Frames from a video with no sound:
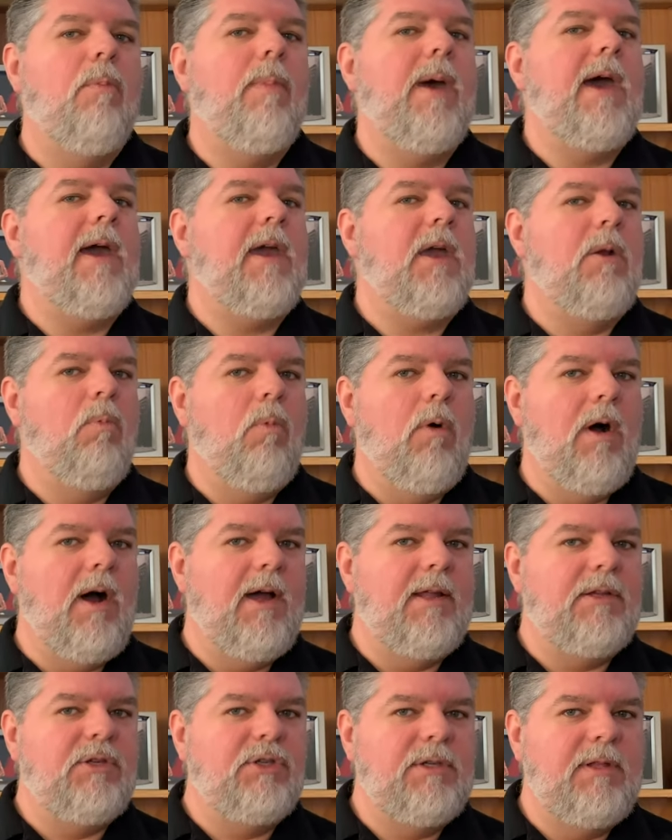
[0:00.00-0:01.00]
back and
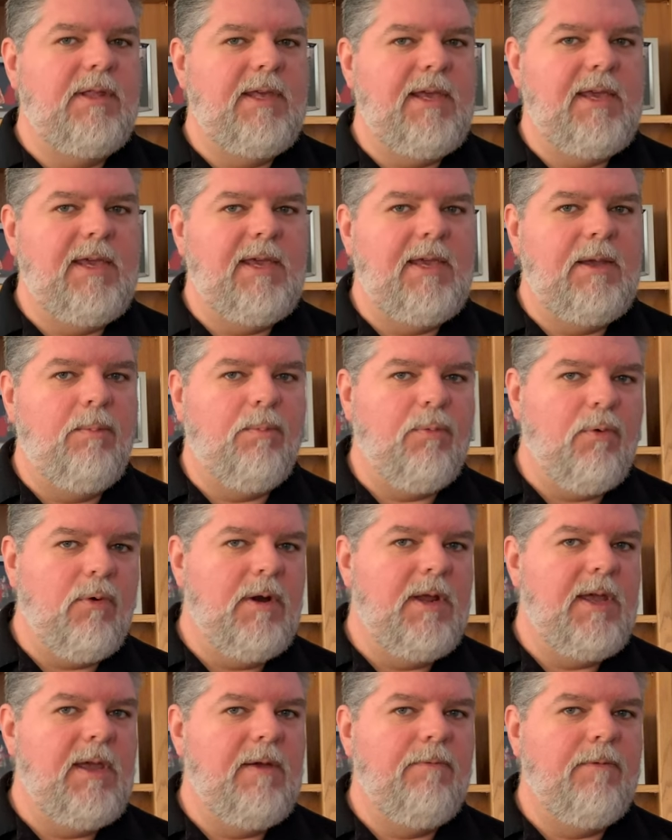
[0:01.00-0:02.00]
watch the
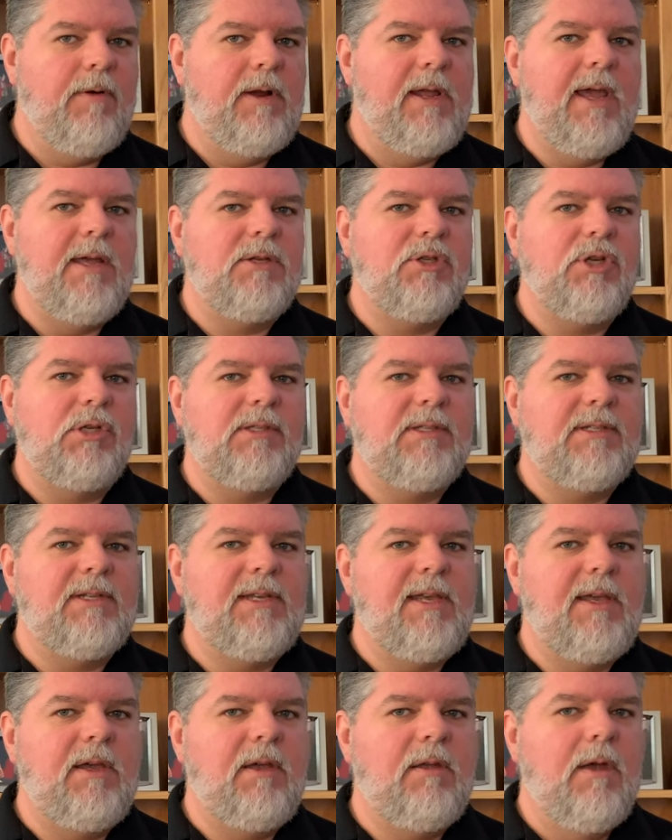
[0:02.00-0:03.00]
pre-free
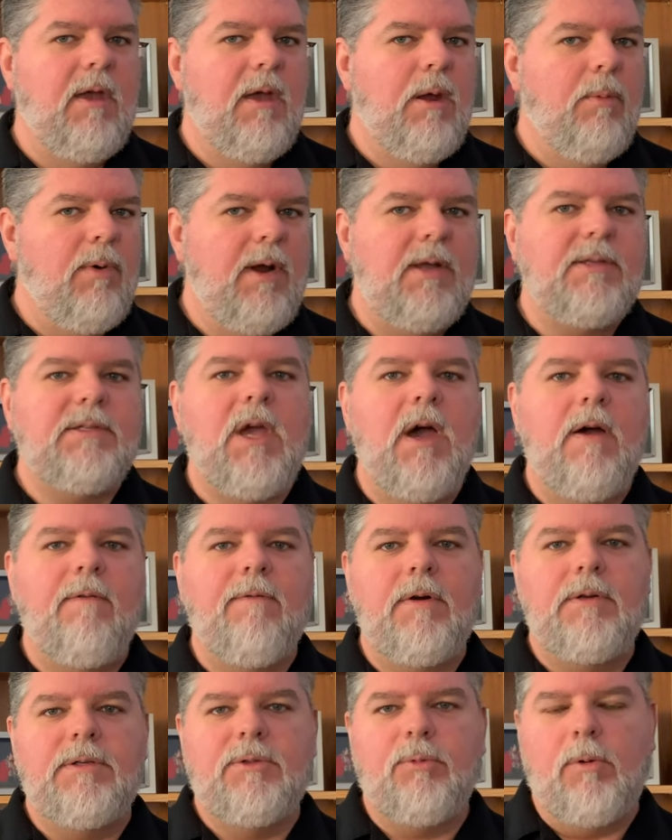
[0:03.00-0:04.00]
agency press
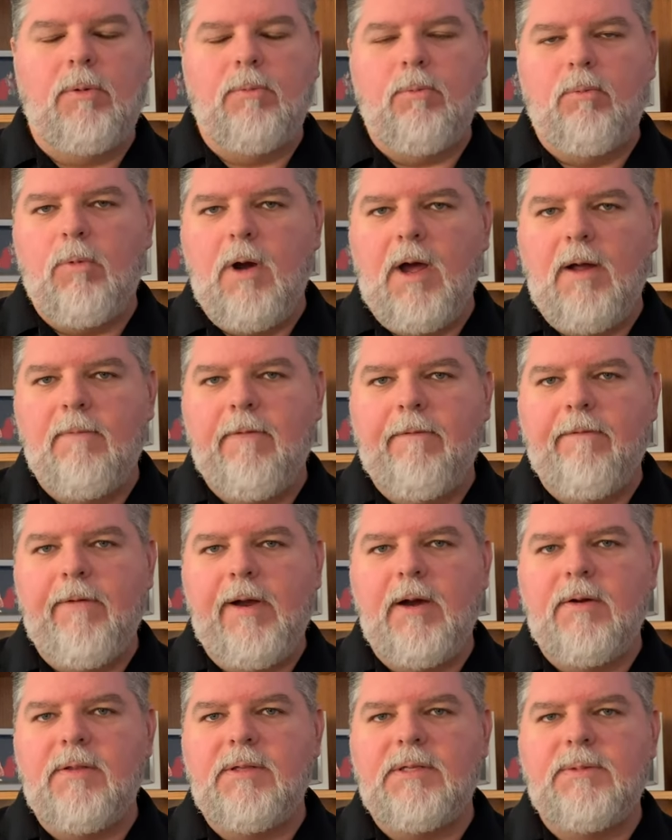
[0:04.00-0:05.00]
conference with Ron
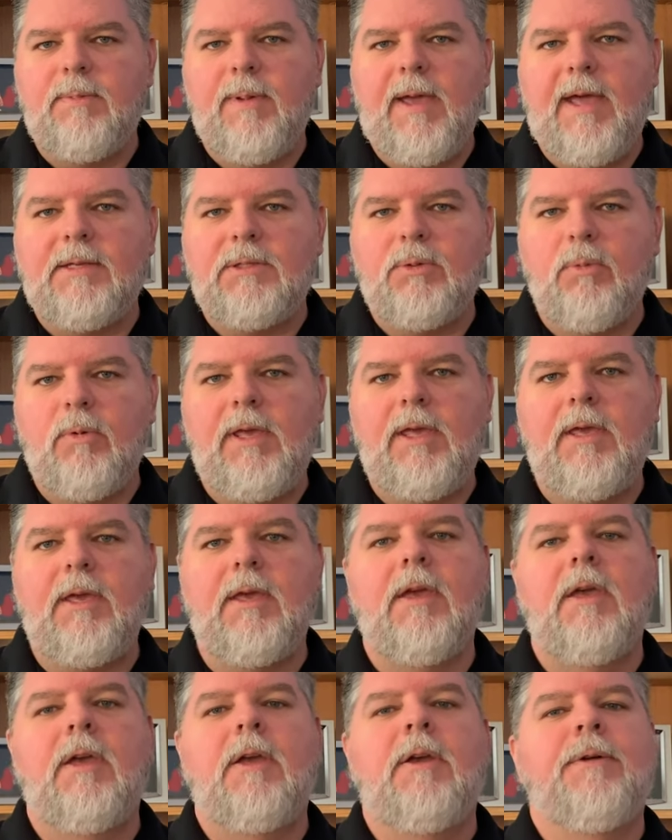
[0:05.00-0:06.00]
Rivera this past week,
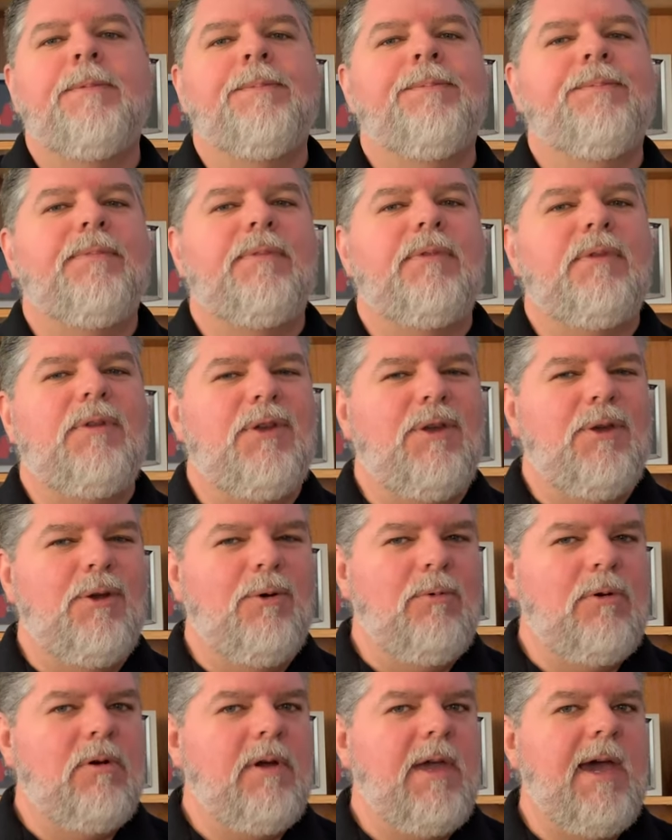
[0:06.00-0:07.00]
you
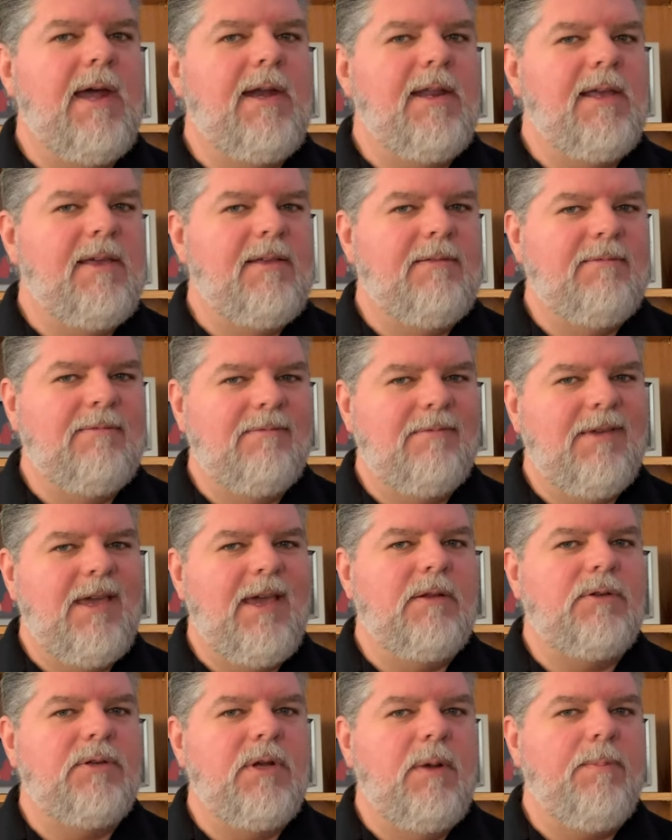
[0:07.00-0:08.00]
will kind of
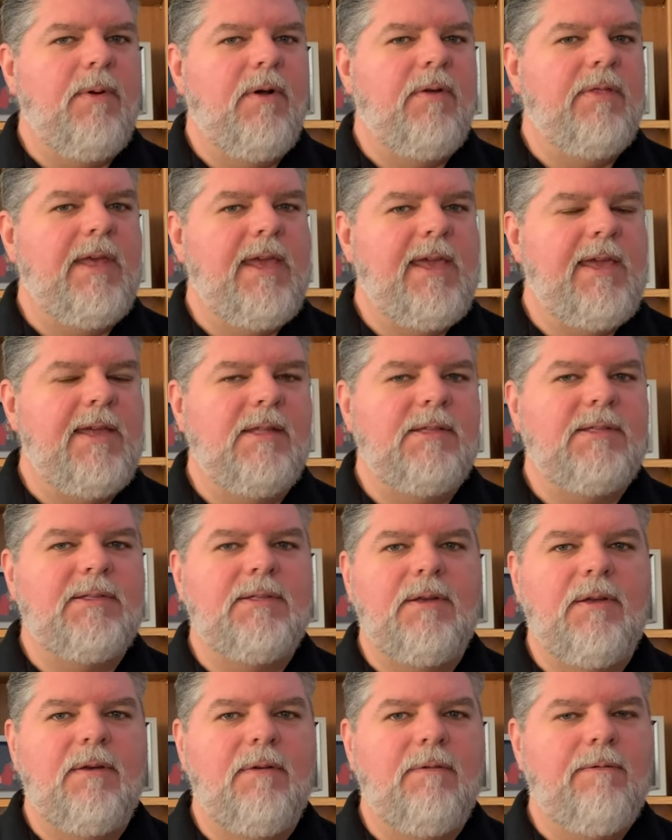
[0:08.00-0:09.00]
catch up on the hints
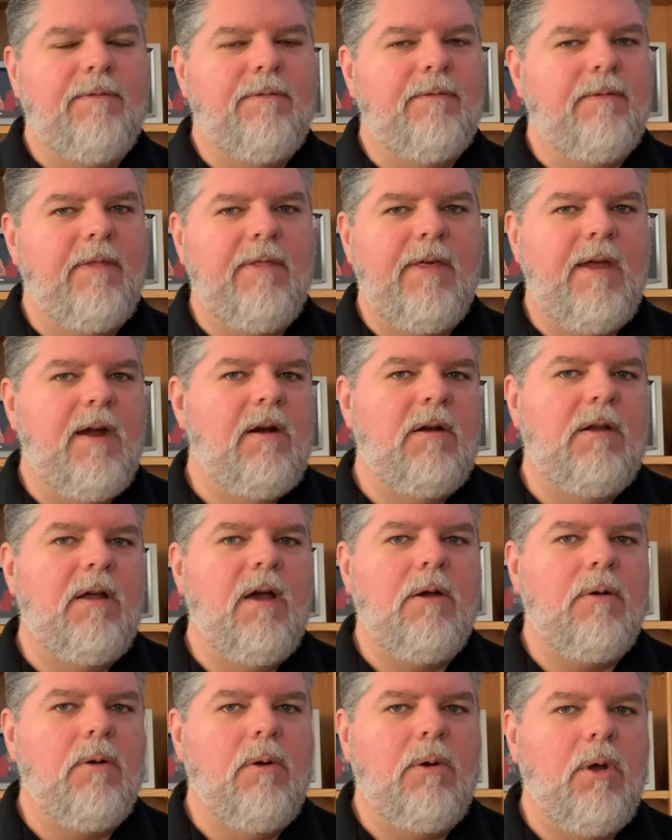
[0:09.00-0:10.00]
of they're
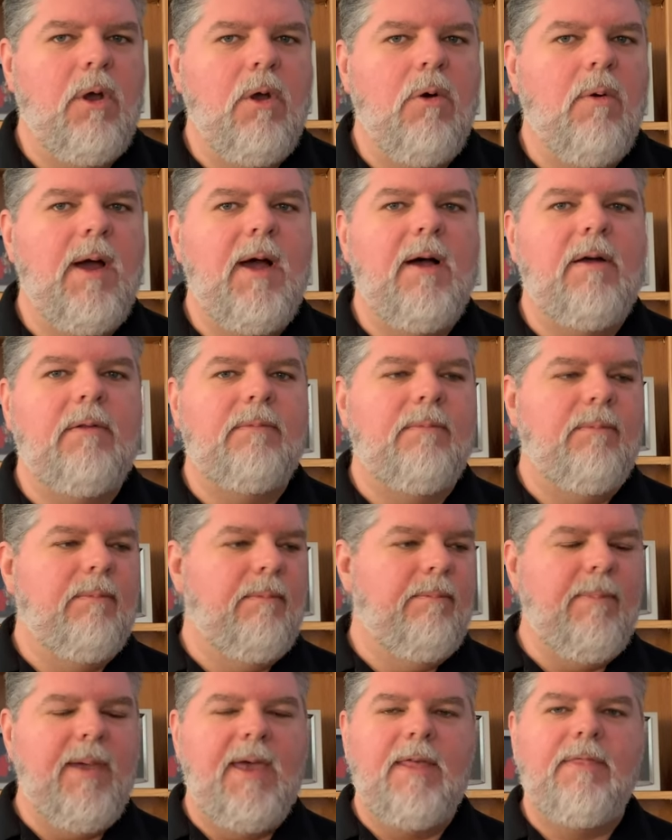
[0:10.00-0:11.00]
not going to go out
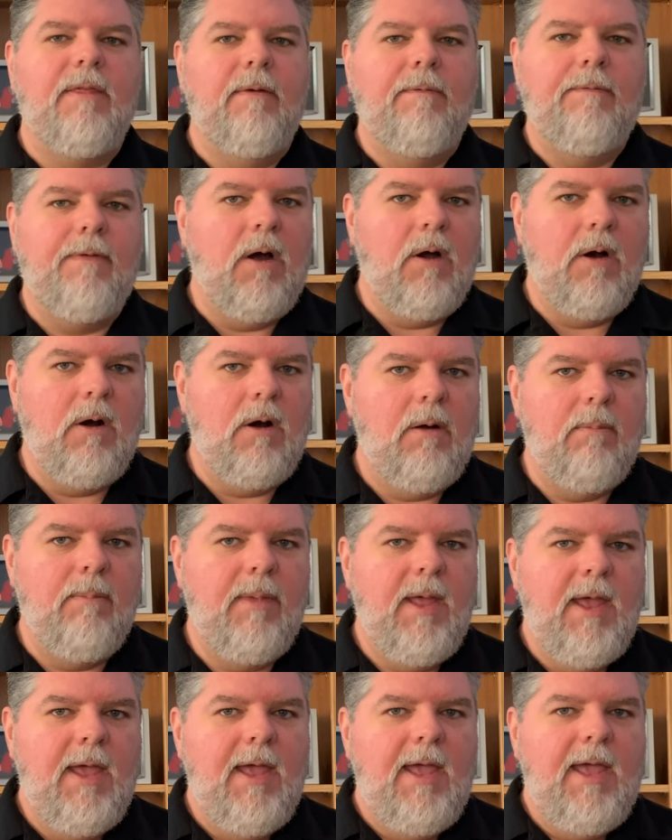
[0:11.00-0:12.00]
and bet the farm
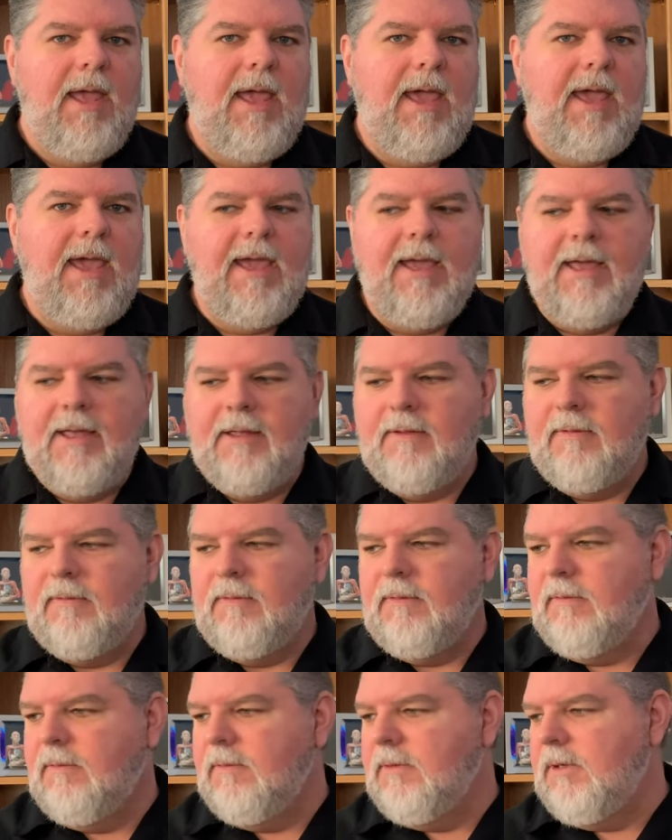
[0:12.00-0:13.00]

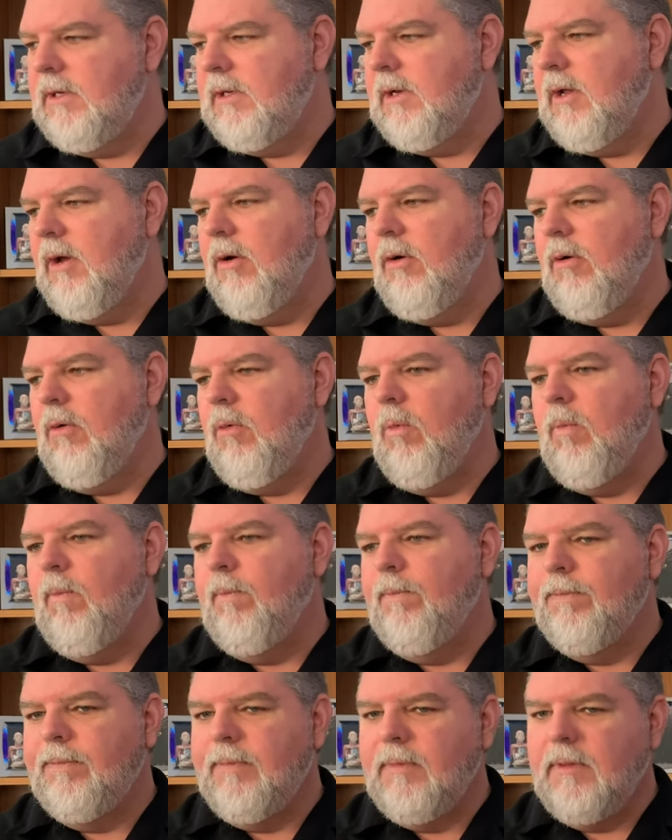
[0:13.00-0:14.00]
and, you know,
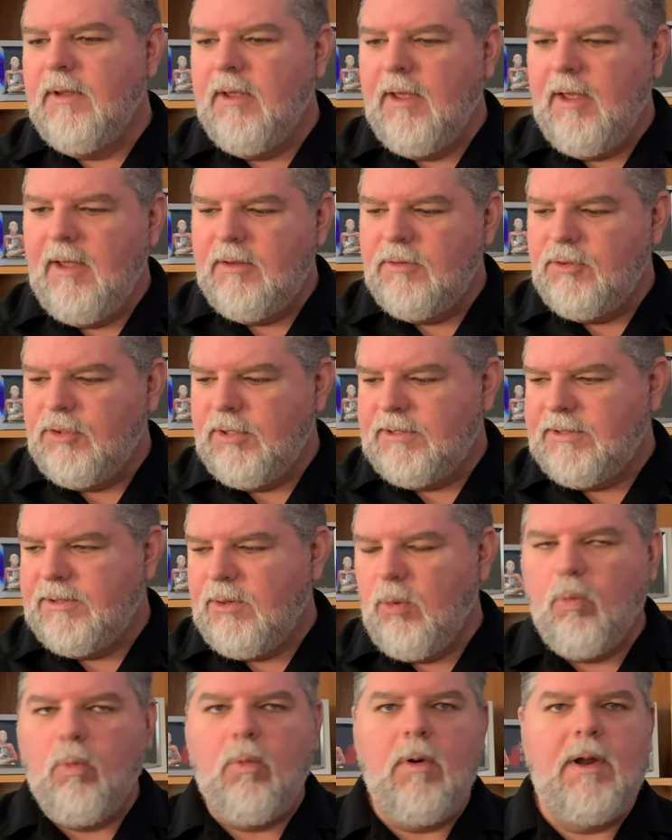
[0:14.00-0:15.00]
just
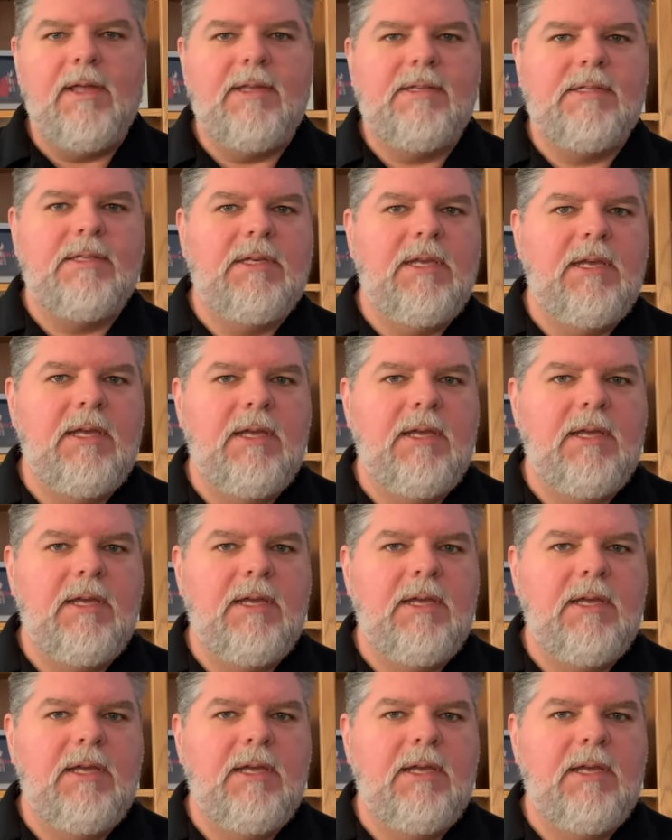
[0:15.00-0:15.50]
risk